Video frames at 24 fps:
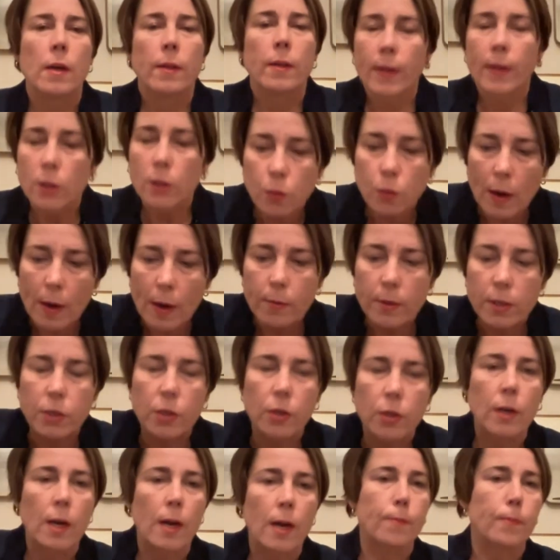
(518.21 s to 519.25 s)
That's why we
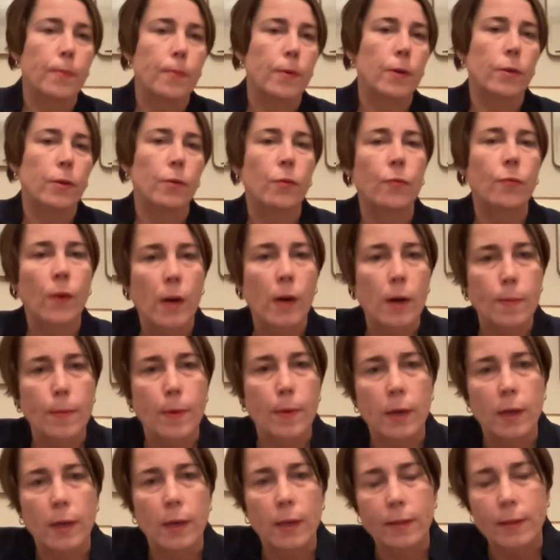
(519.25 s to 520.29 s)
took on Purdue
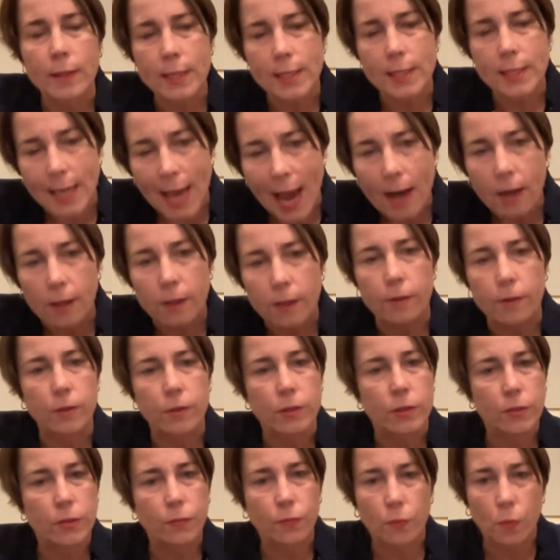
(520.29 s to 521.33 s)
Pharma and the
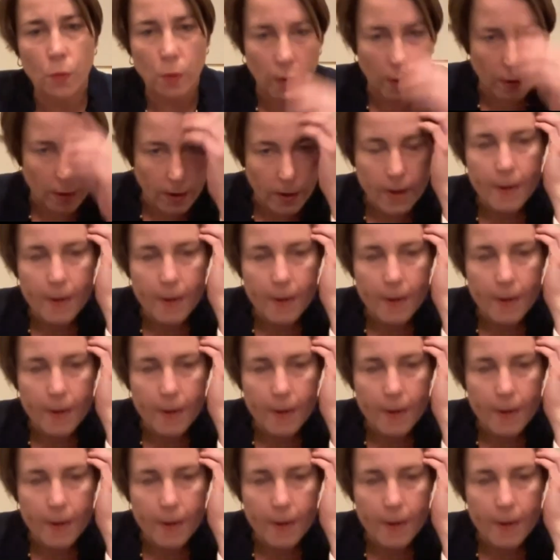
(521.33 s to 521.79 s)
Sacklers for